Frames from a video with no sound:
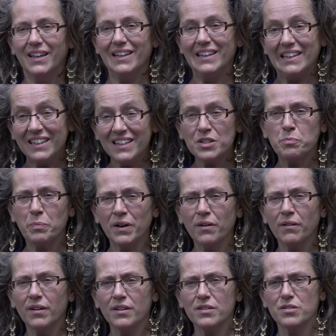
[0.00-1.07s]
in these
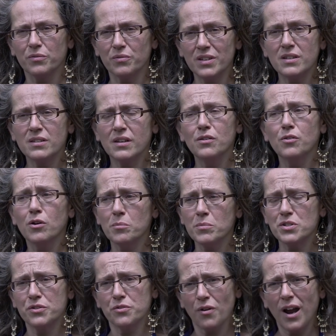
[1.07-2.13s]
periods of these
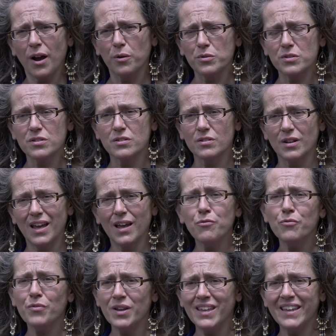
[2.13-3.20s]
enormous droughts,
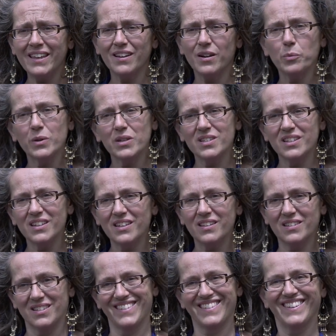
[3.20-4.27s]
every year we
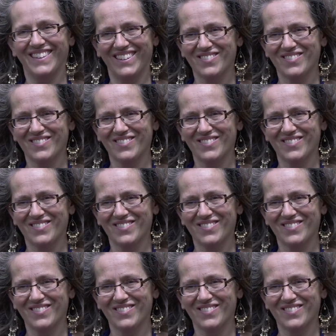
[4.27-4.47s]
see it's